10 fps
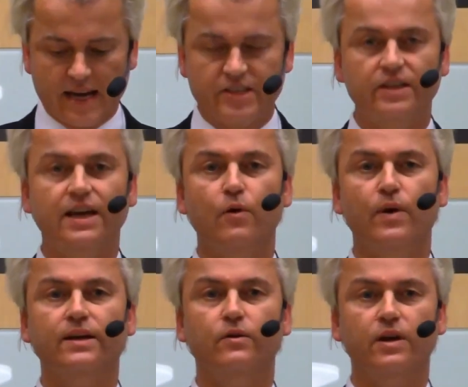is a
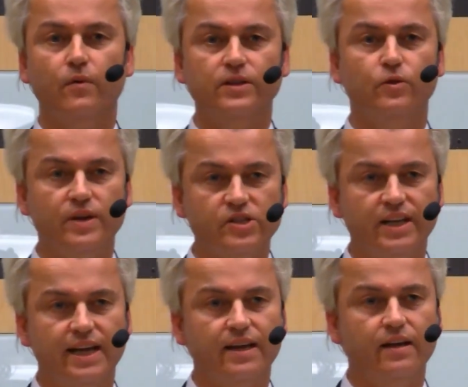
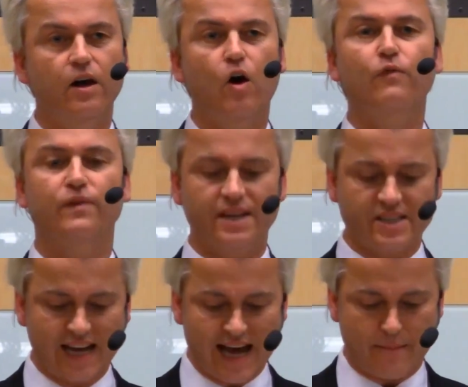characteristic of
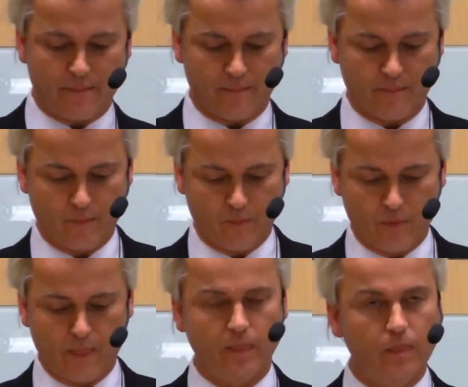Islam,
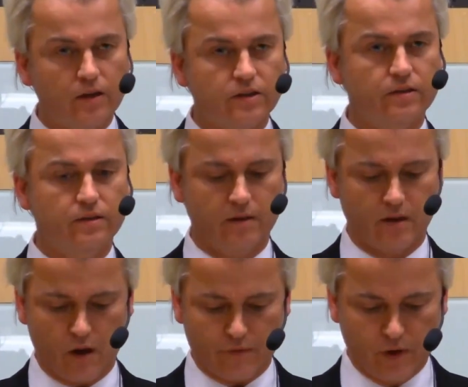not
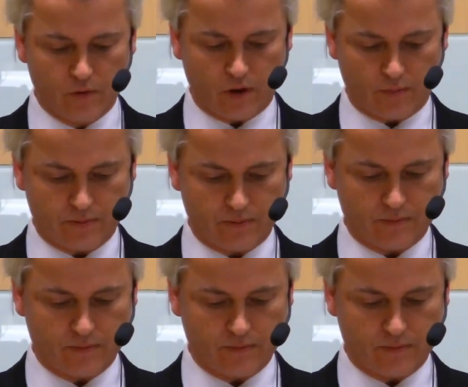of Europe.